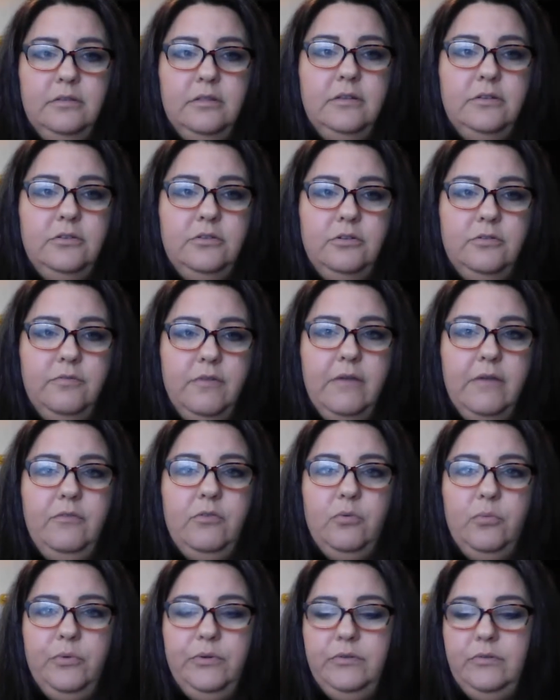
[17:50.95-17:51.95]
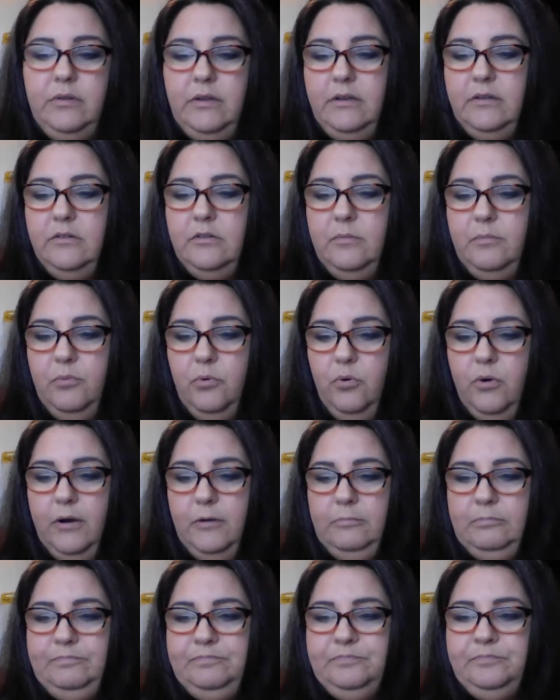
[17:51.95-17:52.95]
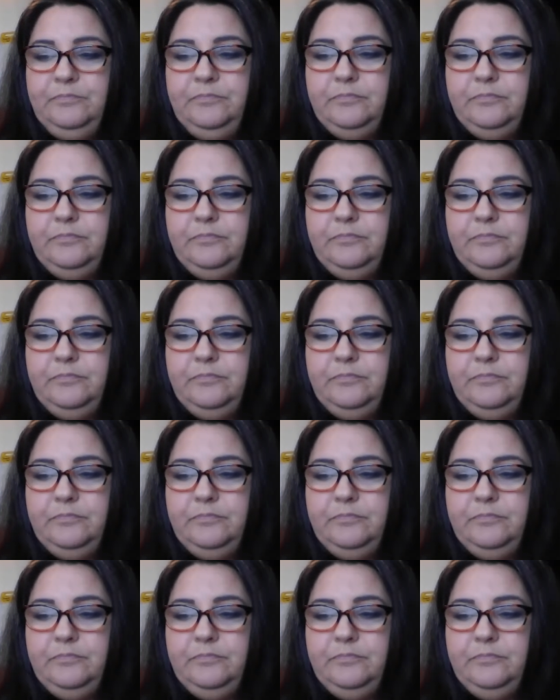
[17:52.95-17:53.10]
the survivor will seek support.